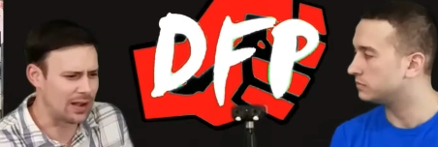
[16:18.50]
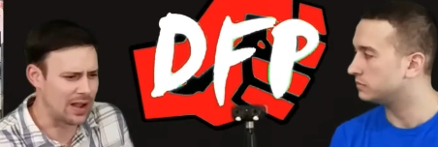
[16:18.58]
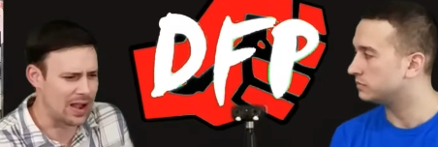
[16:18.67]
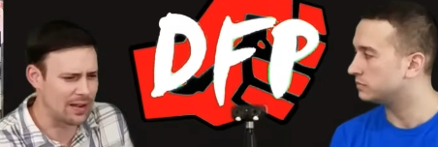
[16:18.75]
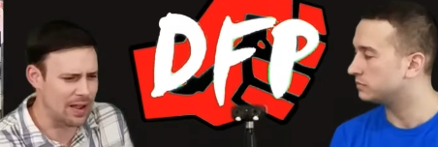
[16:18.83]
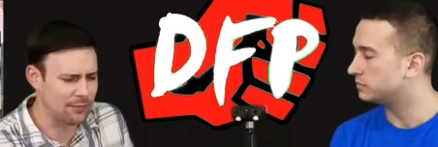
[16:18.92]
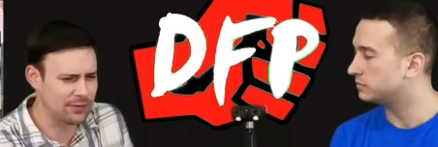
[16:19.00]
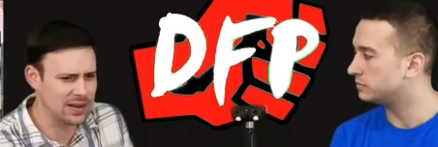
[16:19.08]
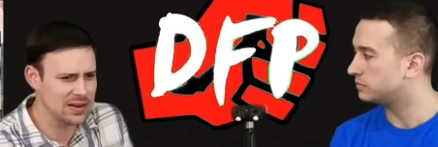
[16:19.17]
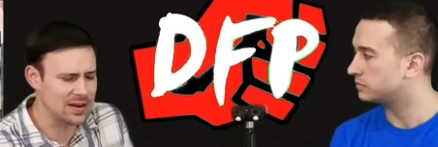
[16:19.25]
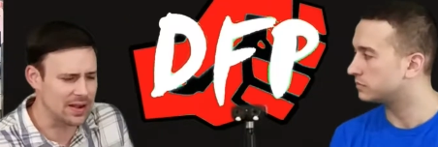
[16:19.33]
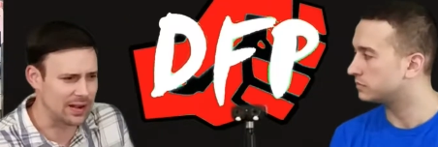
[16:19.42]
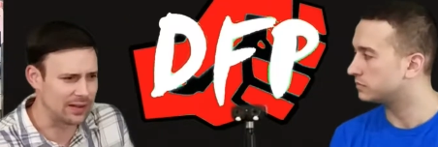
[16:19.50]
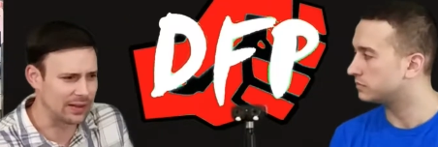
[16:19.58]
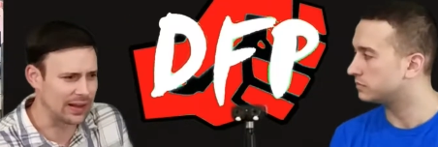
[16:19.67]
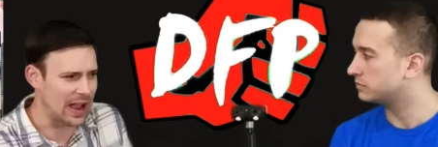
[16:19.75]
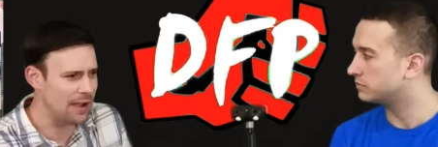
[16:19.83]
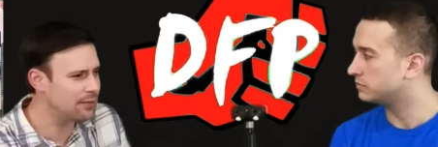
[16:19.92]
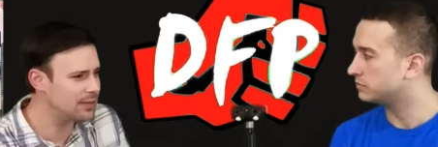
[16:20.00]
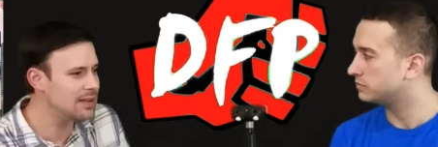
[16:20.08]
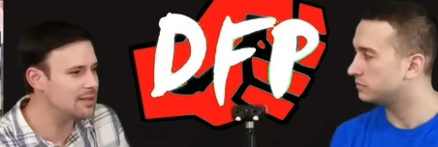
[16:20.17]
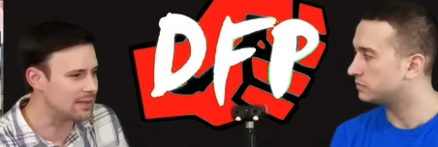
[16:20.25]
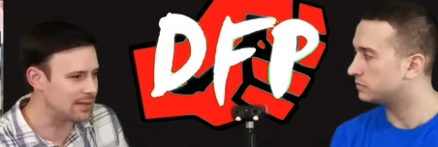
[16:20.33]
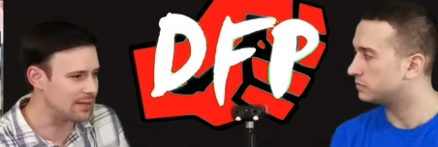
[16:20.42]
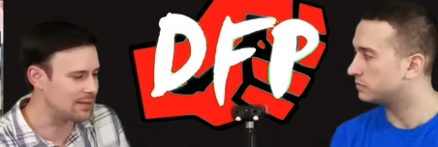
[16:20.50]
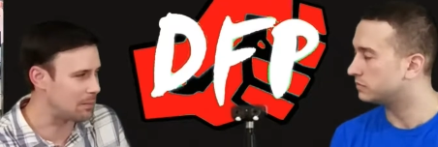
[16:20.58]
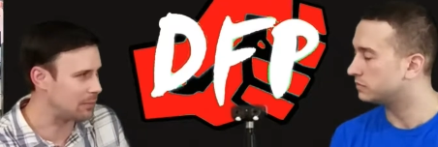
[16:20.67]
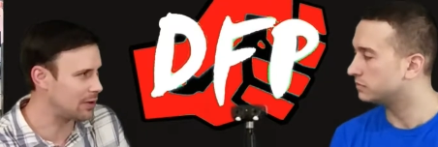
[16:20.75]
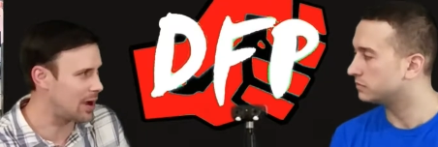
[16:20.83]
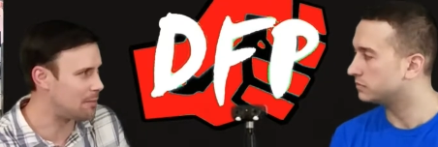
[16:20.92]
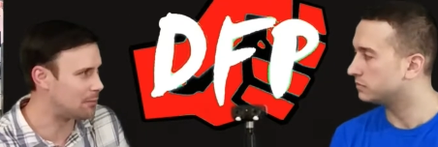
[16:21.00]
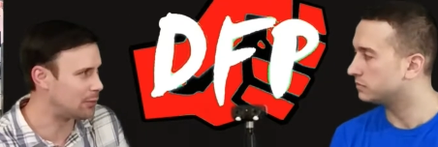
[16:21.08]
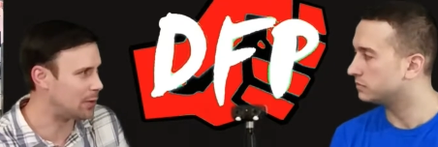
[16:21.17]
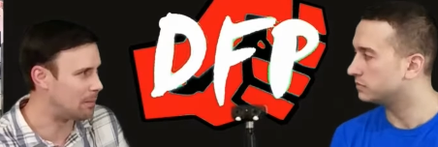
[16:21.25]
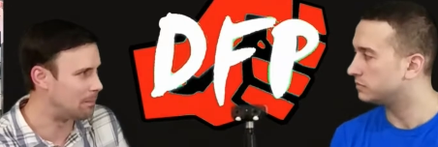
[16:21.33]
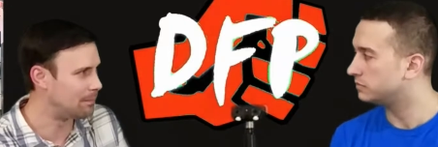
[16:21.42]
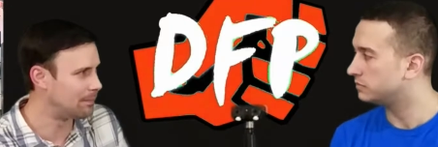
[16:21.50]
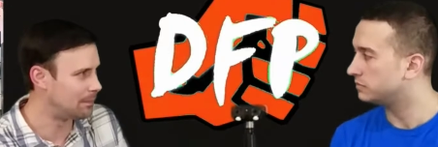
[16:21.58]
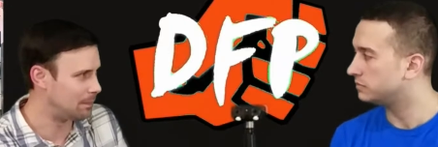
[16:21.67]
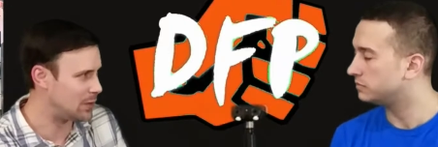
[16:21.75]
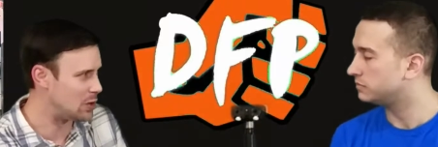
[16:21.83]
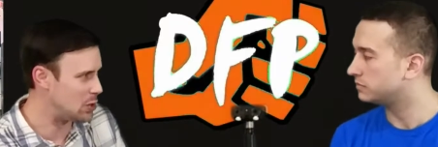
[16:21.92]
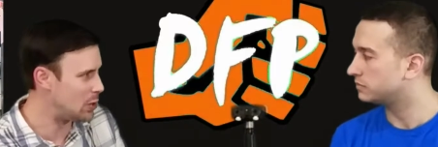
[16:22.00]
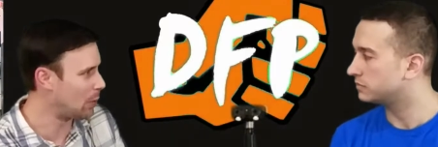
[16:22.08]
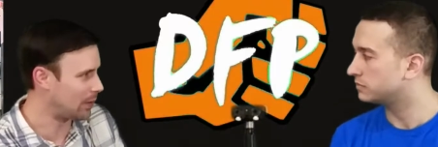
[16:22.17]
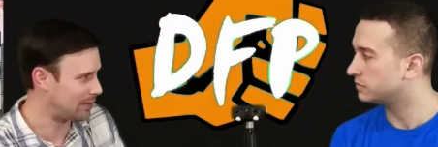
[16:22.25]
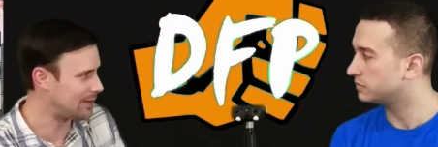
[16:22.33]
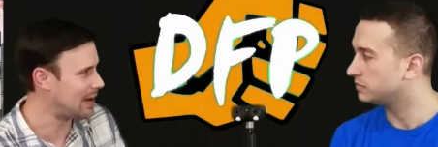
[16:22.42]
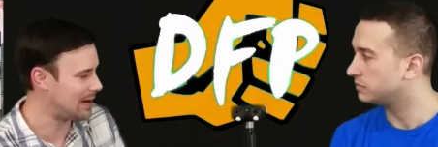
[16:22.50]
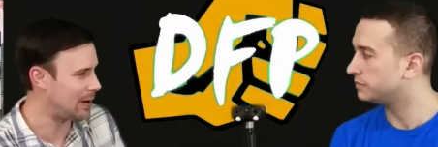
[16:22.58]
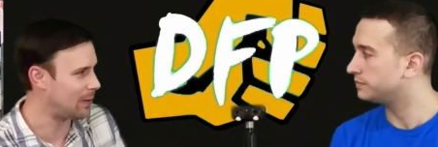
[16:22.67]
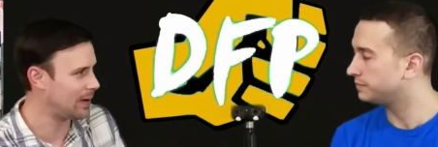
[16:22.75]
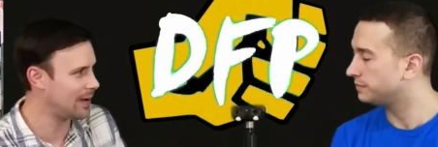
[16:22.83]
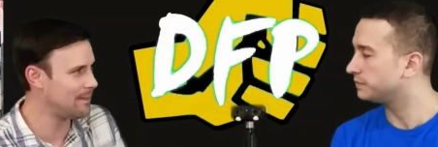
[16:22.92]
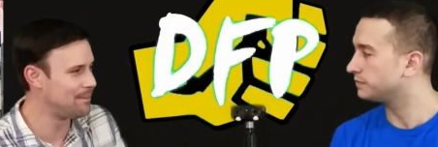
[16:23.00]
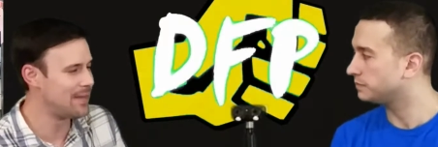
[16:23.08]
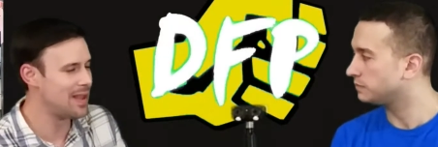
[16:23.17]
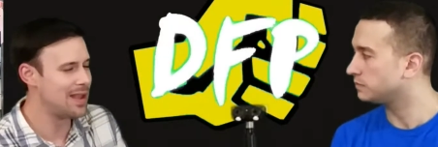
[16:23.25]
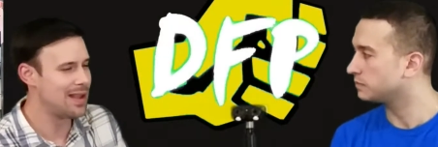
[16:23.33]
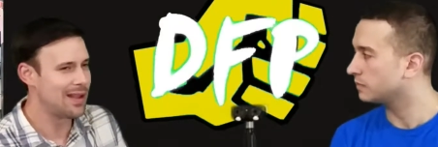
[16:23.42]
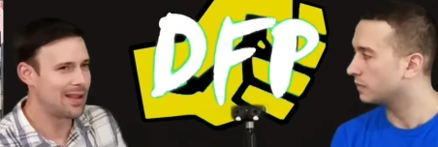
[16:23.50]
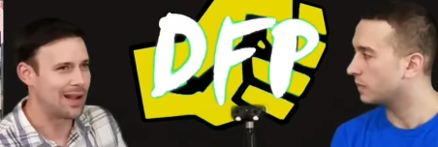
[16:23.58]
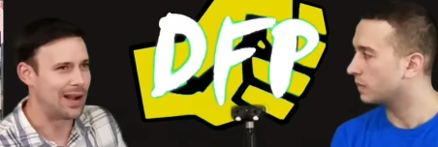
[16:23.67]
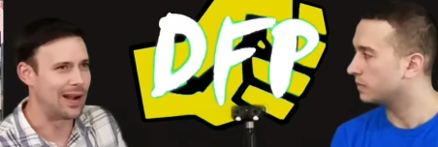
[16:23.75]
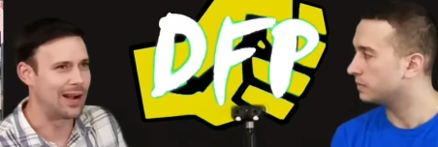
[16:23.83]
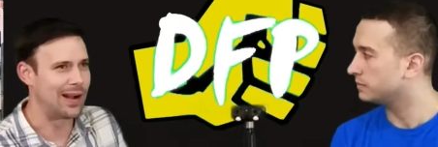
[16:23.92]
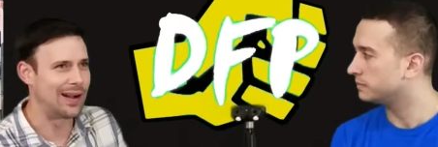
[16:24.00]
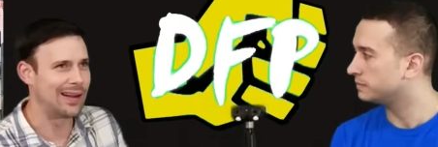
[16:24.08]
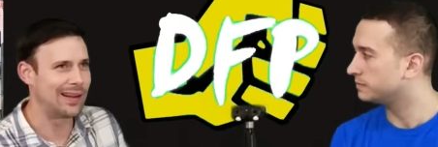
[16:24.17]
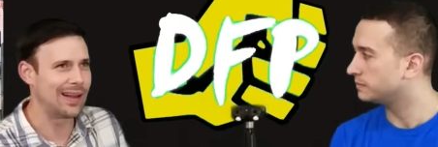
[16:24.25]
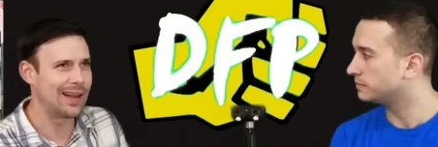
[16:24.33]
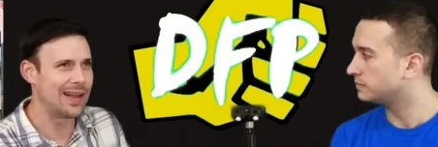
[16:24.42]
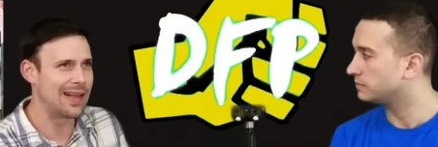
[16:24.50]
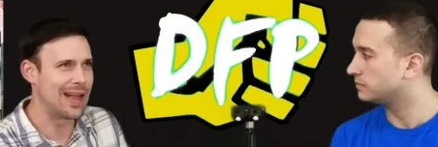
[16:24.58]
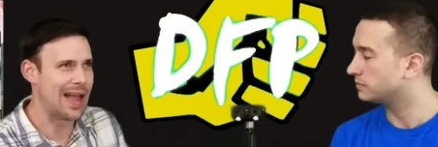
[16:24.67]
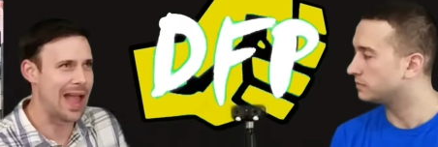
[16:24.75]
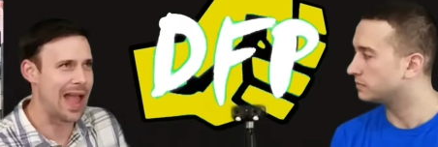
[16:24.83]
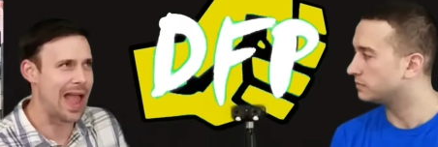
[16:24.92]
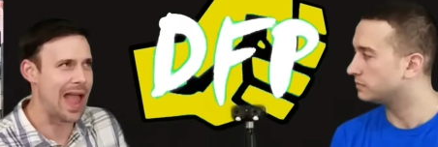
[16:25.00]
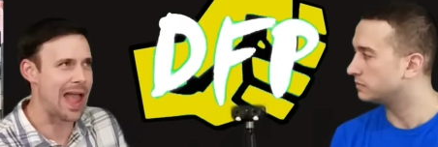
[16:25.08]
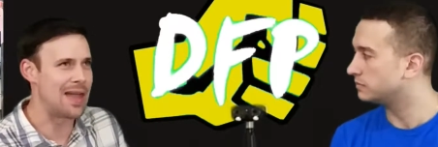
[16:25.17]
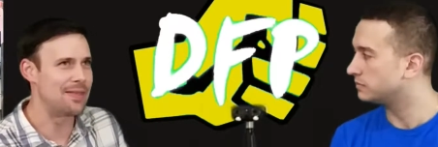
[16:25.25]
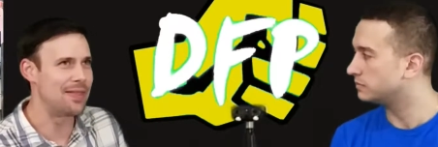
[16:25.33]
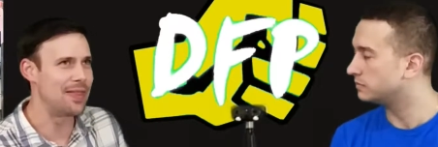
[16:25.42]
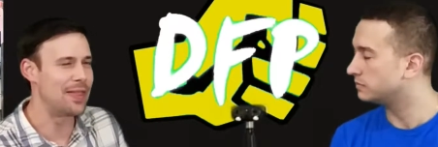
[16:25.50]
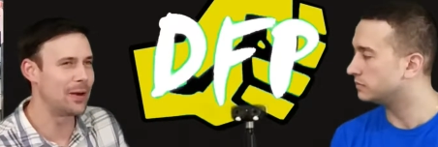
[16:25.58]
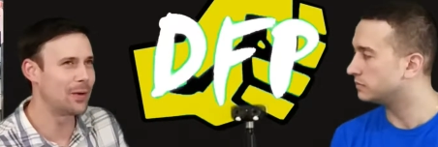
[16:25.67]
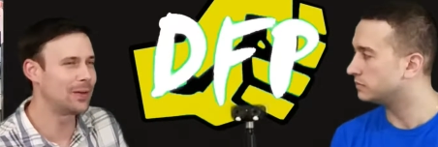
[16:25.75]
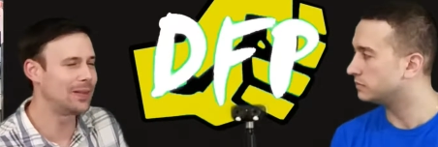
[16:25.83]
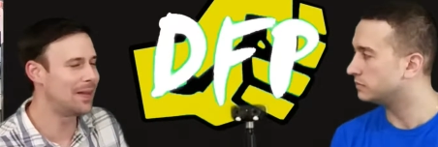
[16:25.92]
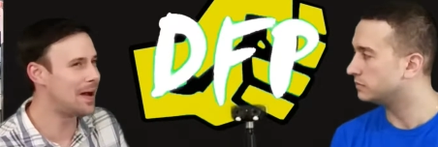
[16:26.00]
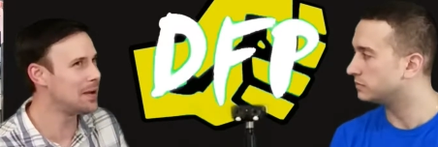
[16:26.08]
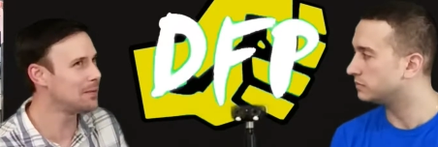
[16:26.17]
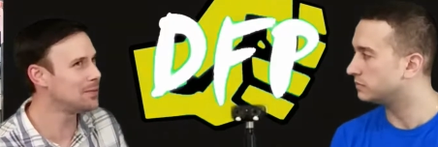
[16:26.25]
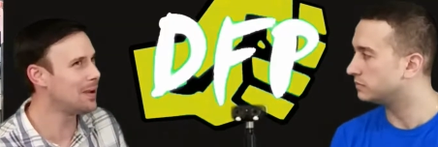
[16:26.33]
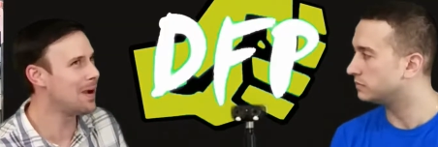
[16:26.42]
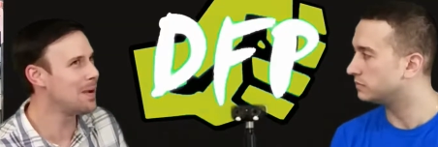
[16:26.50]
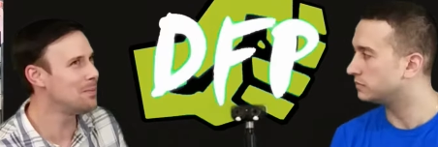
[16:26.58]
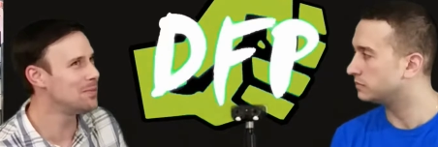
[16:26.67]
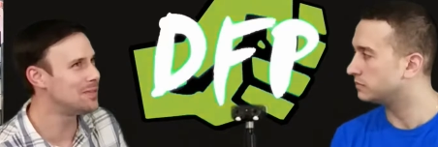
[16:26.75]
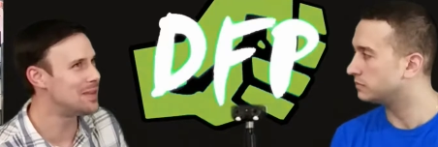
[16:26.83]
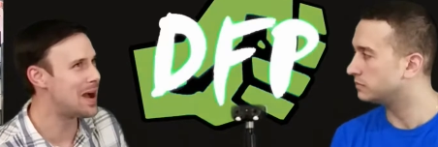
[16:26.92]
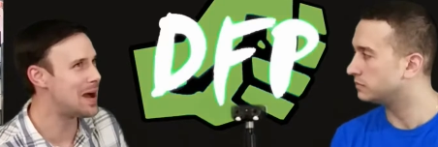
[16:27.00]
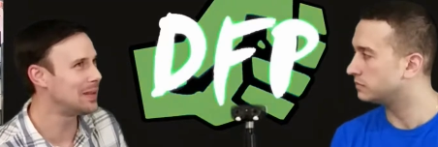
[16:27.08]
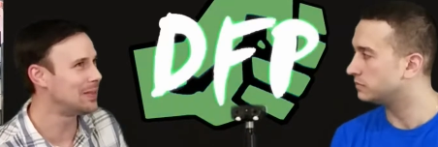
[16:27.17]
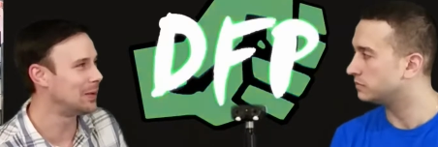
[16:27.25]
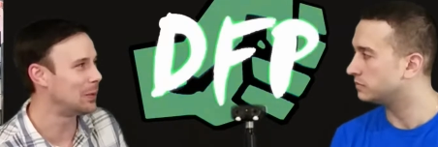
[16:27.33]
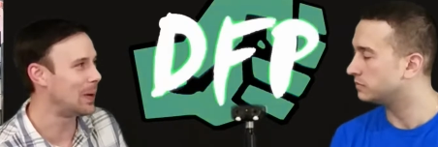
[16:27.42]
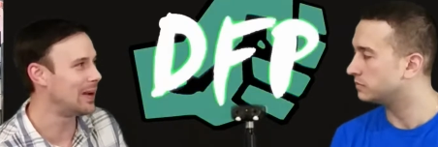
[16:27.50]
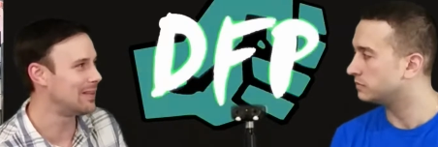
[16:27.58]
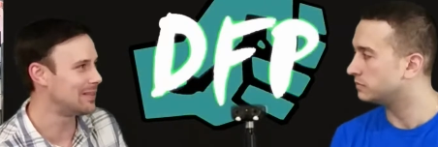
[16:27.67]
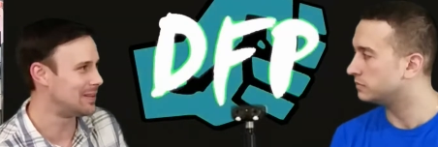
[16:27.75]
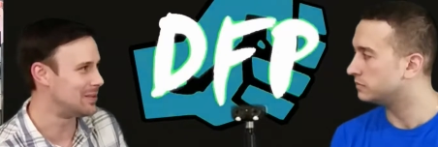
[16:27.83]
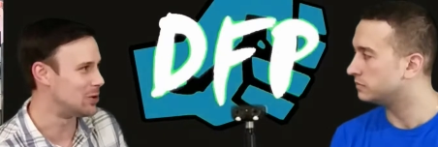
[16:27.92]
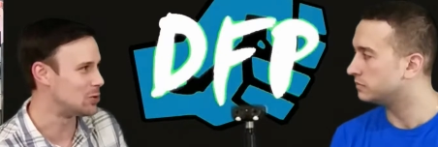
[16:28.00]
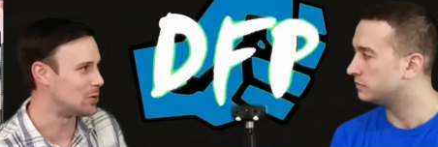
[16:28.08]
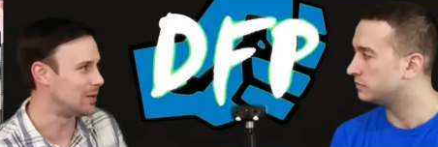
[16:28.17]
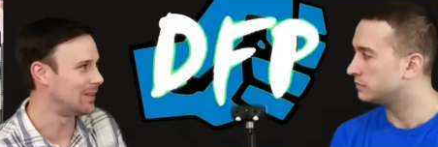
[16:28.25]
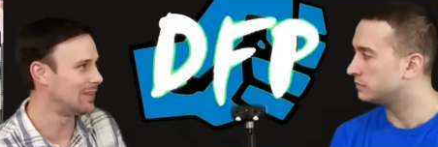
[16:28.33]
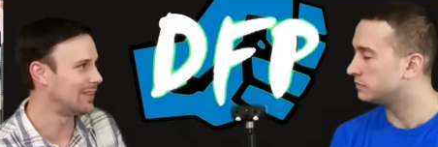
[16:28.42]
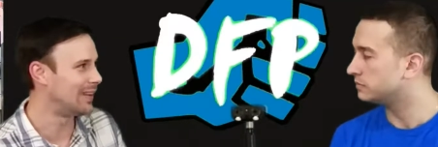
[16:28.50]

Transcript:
Speaker 1: I, I've seen uh, like I've seen systems come from the New York State area, uh, and they're a lot of times not in the greatest condition.